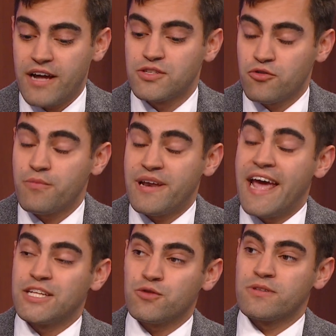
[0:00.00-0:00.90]
had sort of been
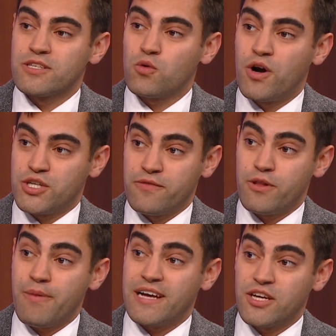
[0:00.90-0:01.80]
answering this question for
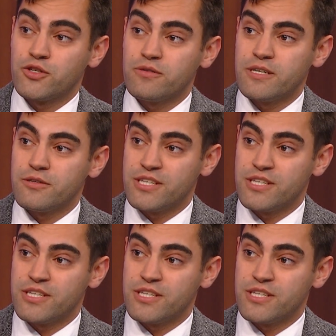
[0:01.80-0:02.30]
the past 100 years.